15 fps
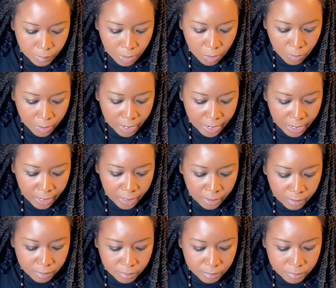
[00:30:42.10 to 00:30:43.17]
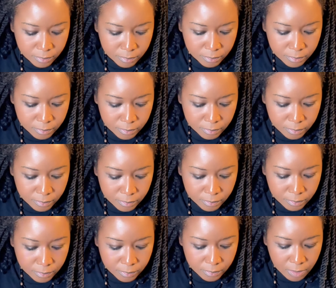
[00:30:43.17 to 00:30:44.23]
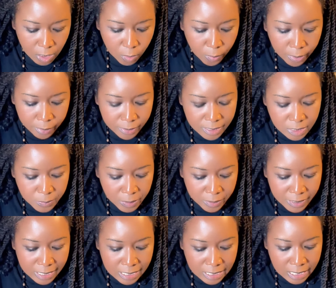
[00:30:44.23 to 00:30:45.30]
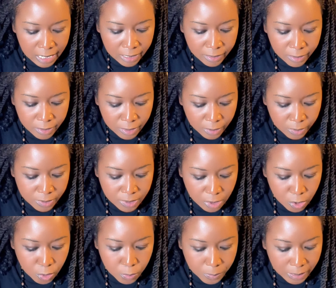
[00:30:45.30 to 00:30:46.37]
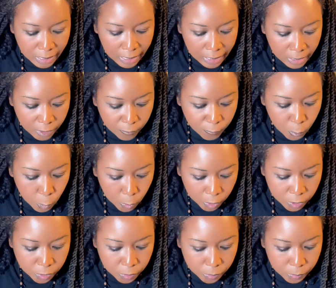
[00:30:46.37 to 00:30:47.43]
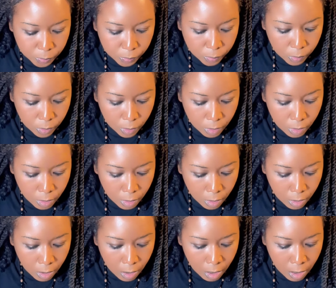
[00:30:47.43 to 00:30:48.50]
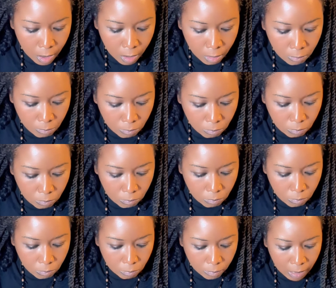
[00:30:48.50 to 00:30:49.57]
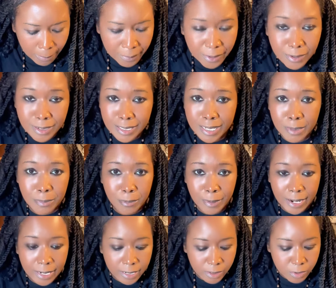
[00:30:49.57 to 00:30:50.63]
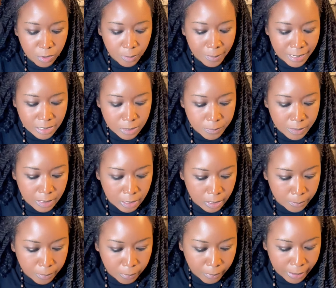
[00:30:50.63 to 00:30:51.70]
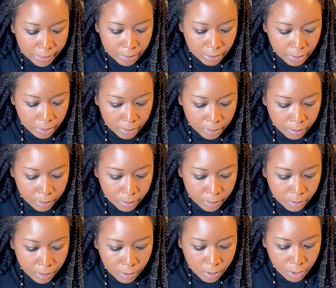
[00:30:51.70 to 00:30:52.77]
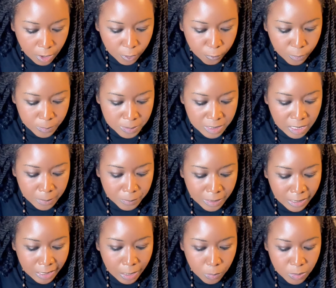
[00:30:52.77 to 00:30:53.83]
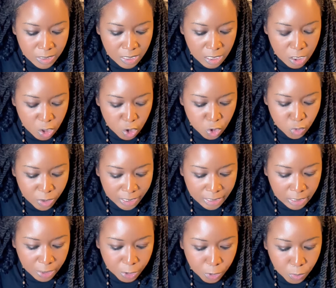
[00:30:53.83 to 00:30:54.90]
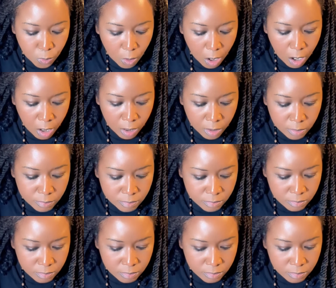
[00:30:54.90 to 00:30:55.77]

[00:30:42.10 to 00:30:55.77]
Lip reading: okay? Aquarius spirit is saying that there is a new beginning for you. I'm hearing liberated. You're about to be liberated here from something that was constricting you or